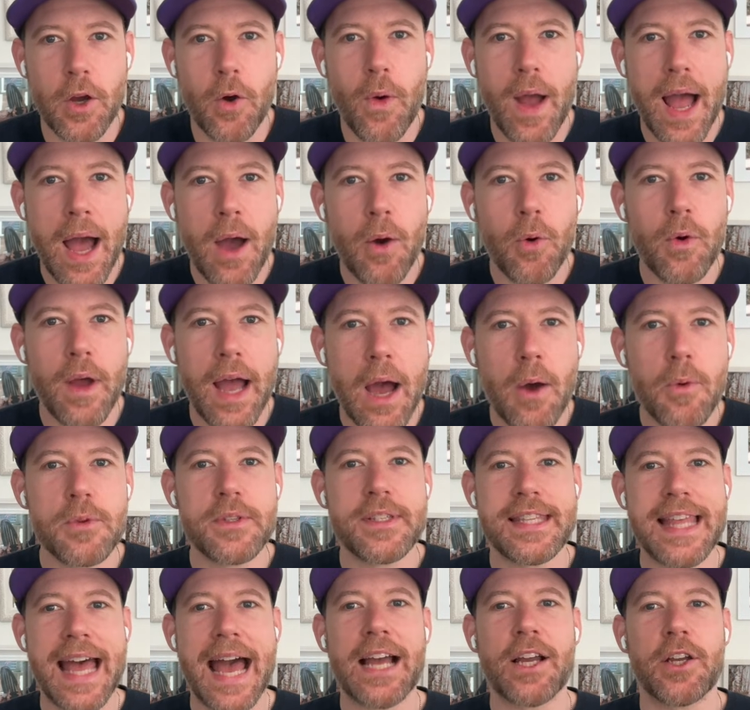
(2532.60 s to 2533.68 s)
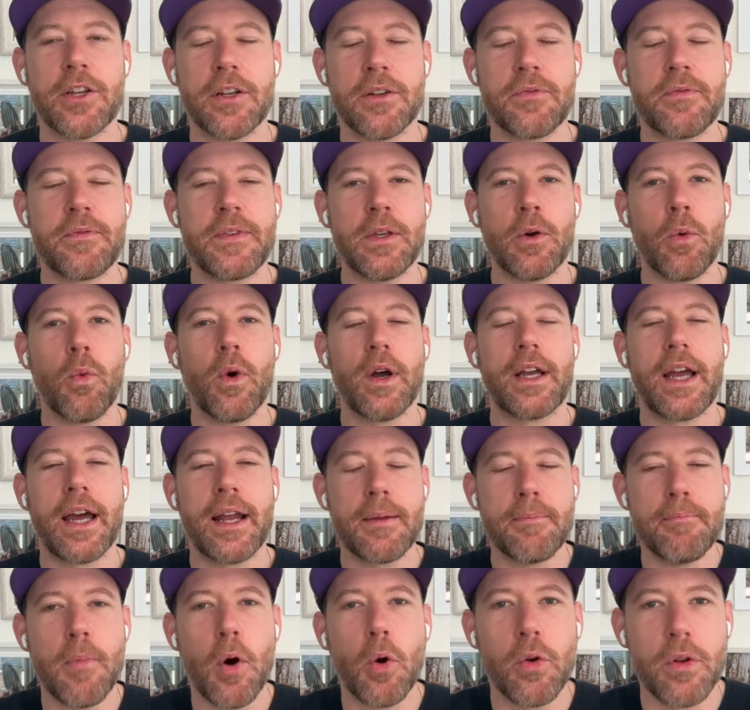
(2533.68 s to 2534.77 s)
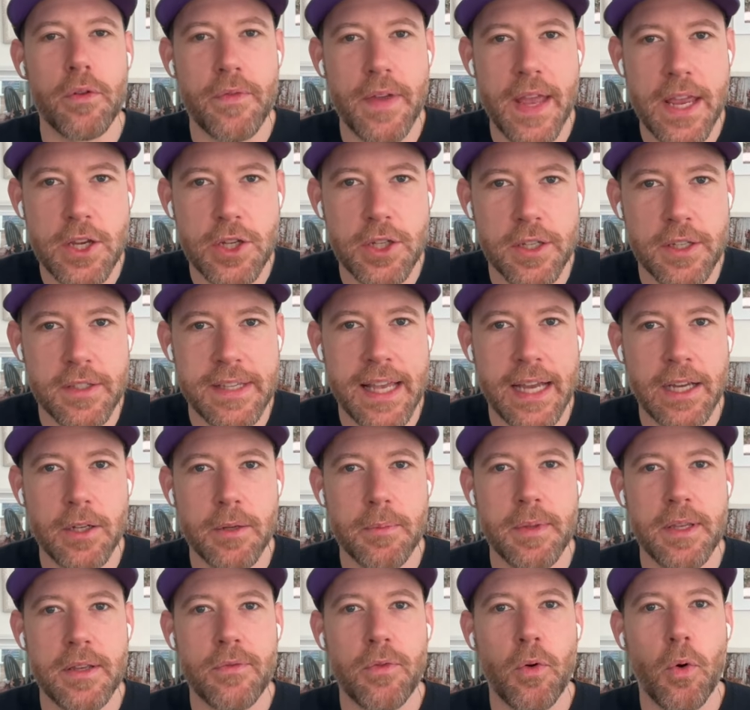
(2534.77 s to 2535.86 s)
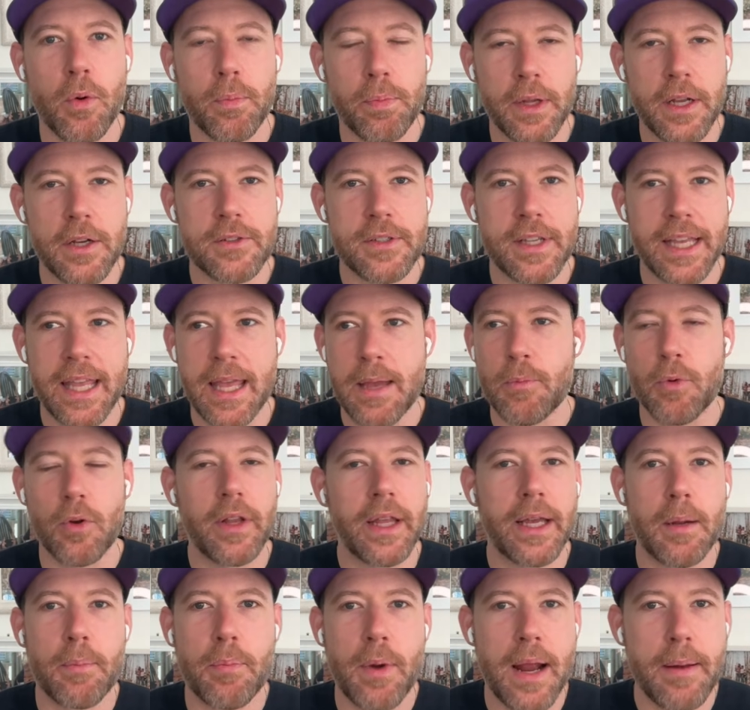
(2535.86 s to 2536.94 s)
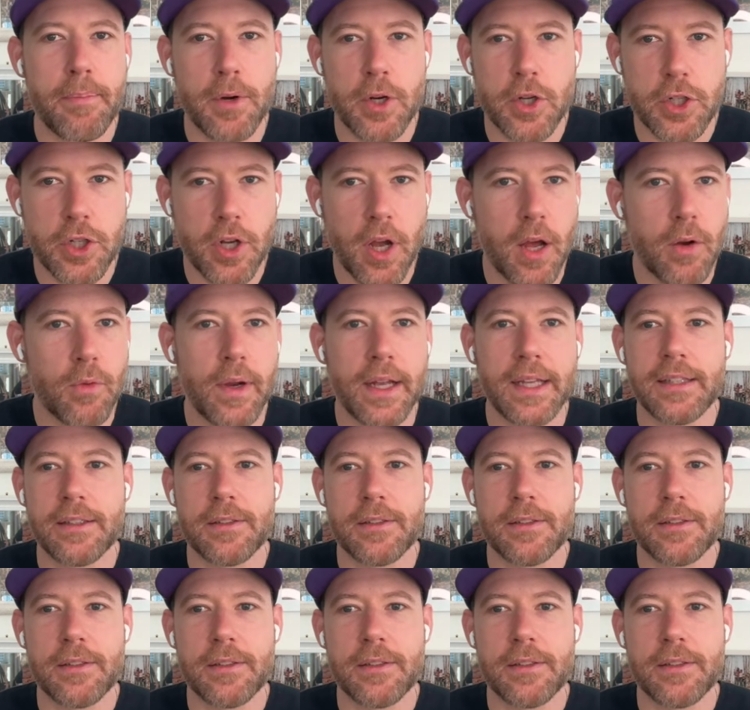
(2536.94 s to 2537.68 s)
how is that going to feel? What kind of motivation is that going to be for players like him or like a Brad Marchand, right?